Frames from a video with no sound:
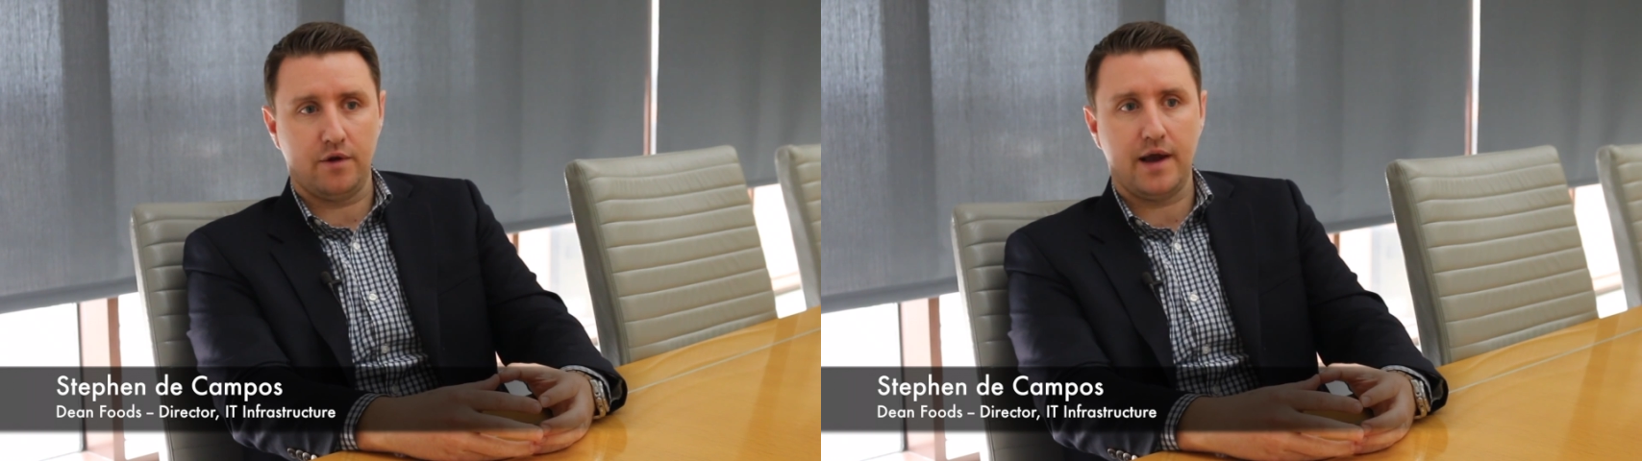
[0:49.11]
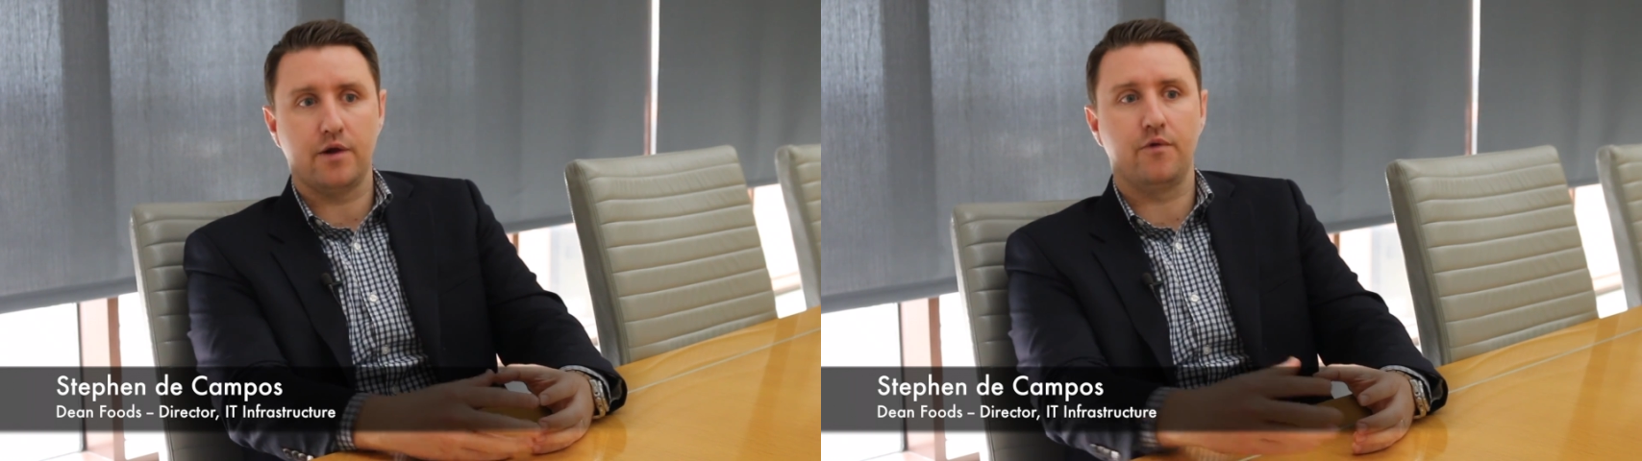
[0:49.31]

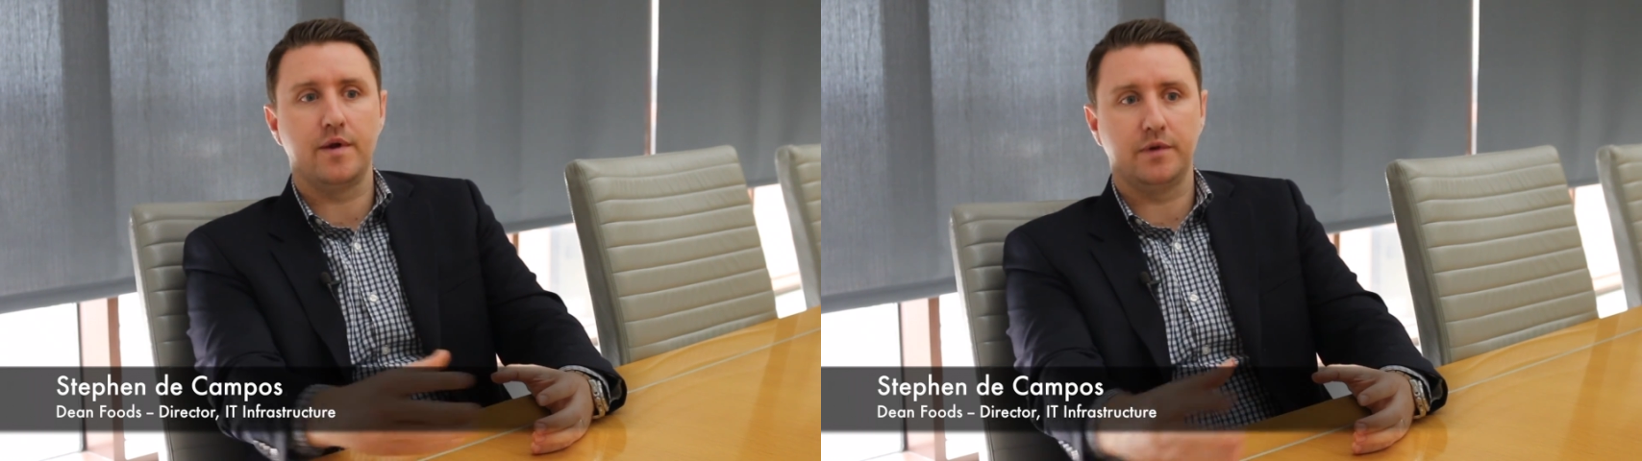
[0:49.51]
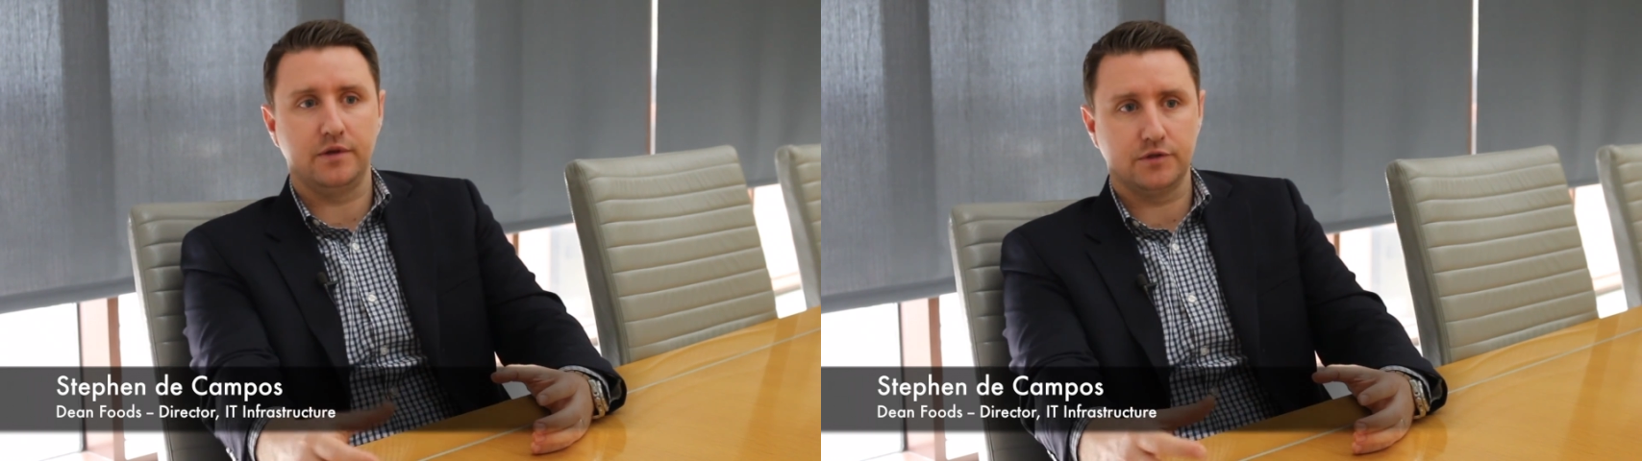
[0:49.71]
on how to
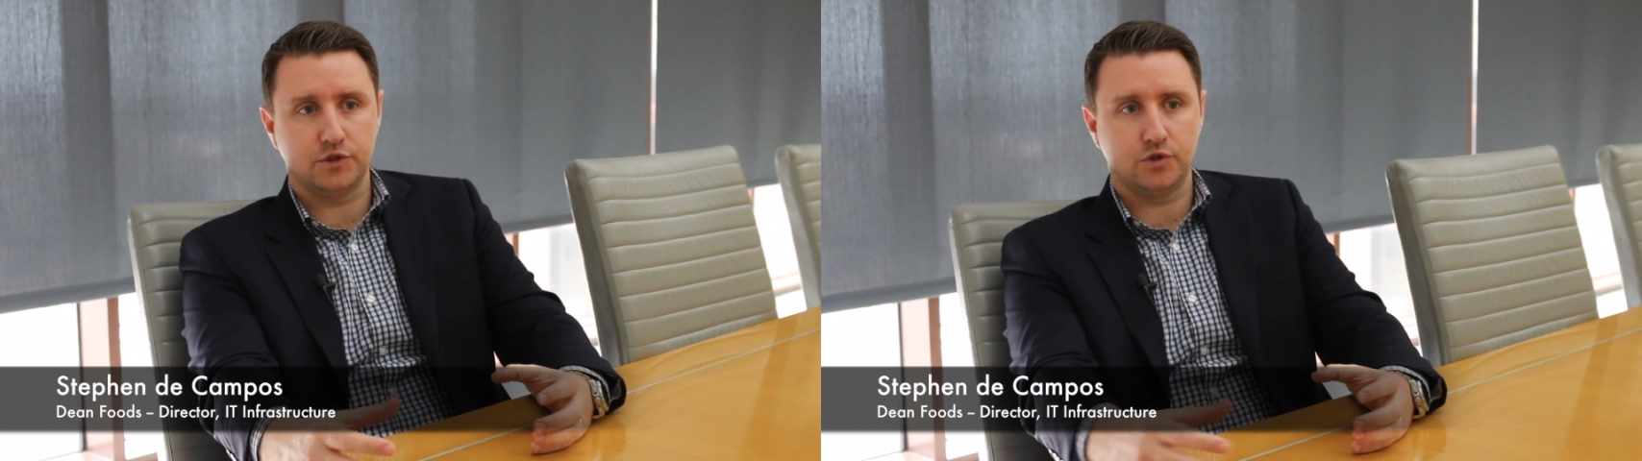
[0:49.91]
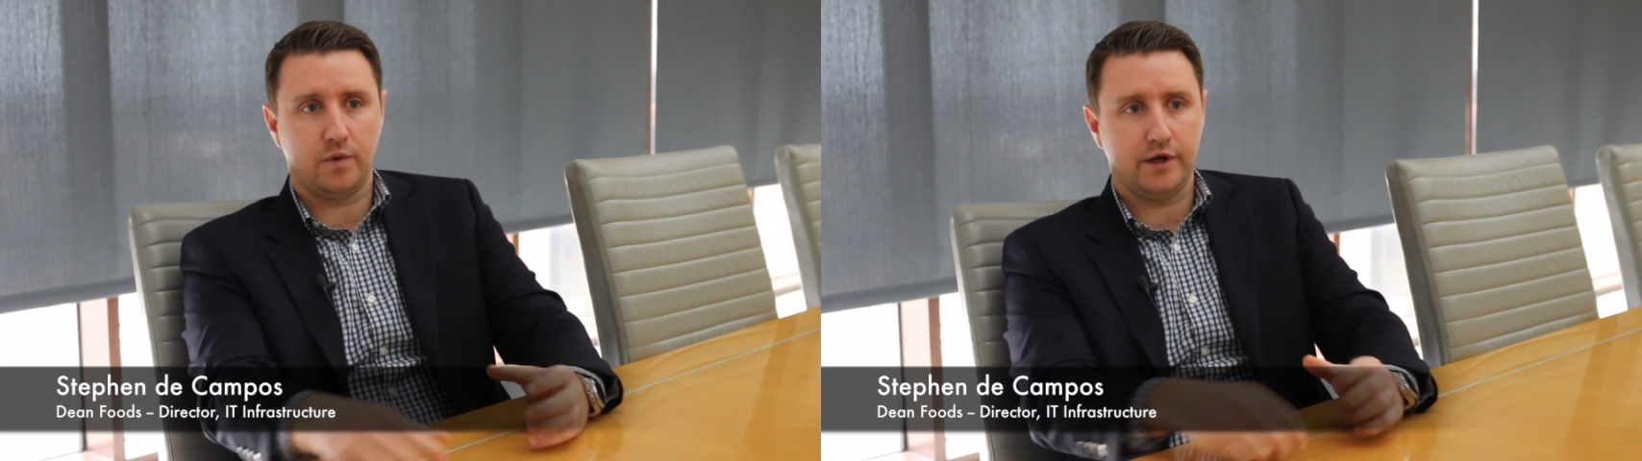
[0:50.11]
remedy the
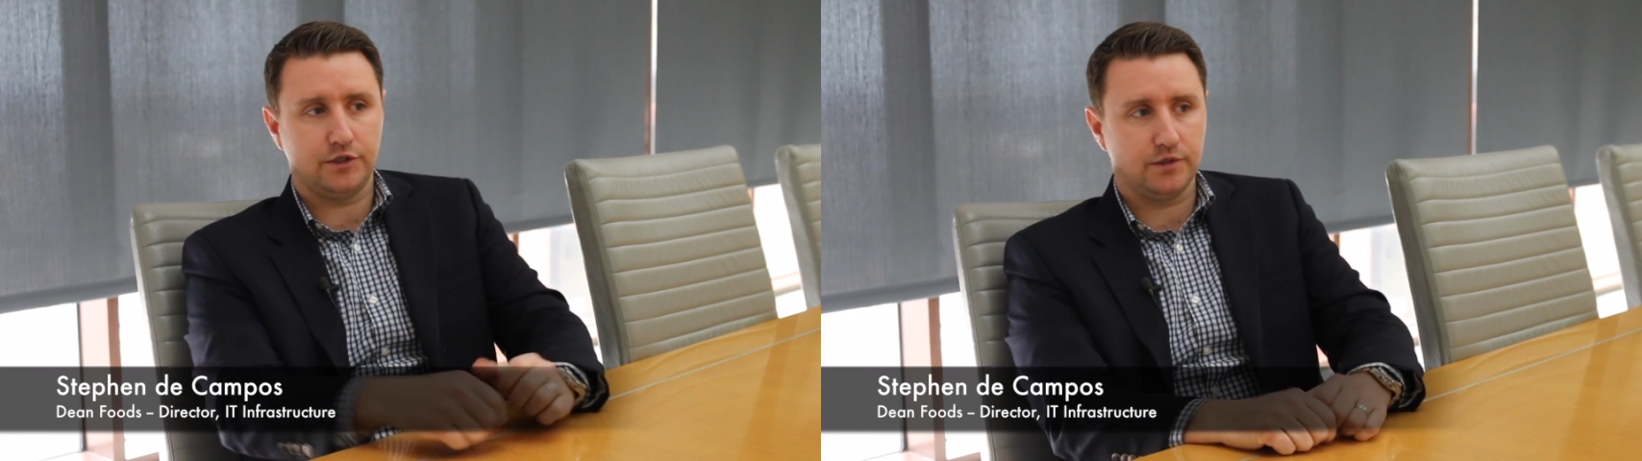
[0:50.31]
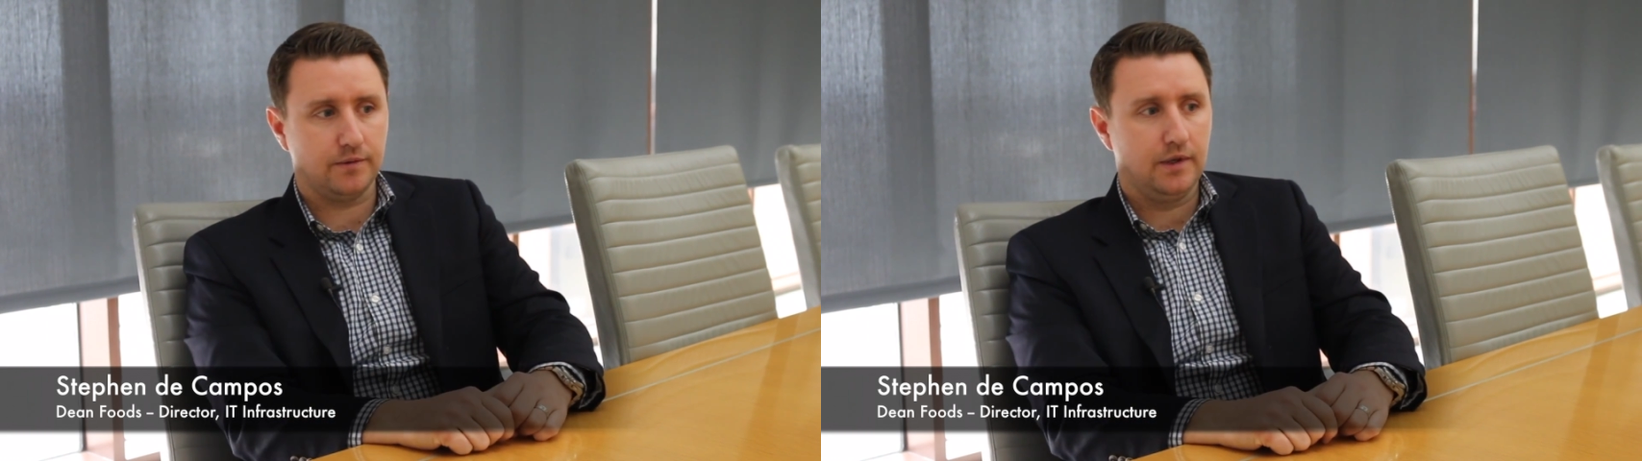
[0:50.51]

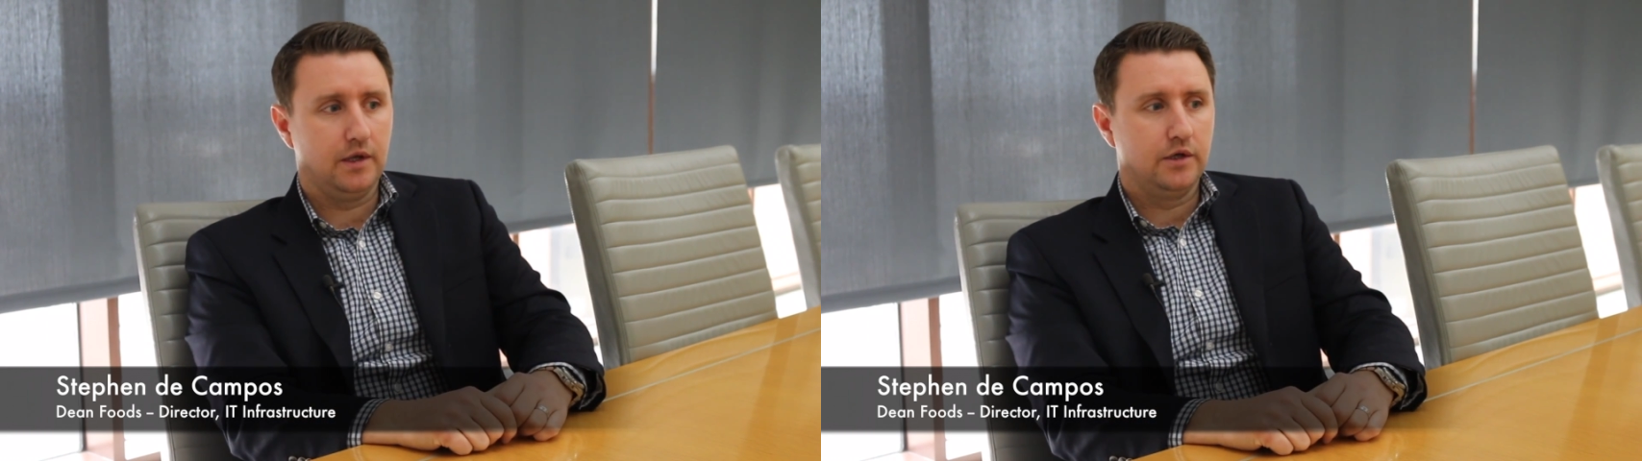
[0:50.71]
situation.